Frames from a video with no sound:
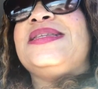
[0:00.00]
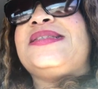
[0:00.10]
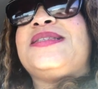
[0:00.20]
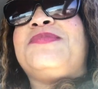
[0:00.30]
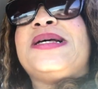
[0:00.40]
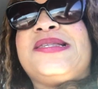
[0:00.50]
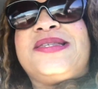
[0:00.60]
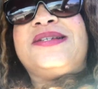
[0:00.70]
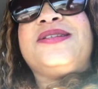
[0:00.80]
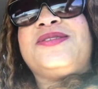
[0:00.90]
This is my
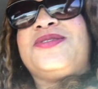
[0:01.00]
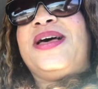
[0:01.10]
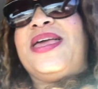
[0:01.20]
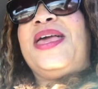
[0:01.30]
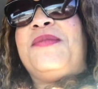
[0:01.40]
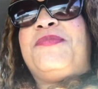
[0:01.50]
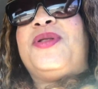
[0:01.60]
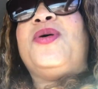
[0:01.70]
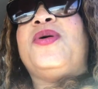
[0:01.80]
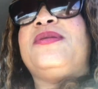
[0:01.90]
son, so I can't
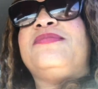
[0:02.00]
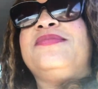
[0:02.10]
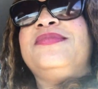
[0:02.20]
blow it.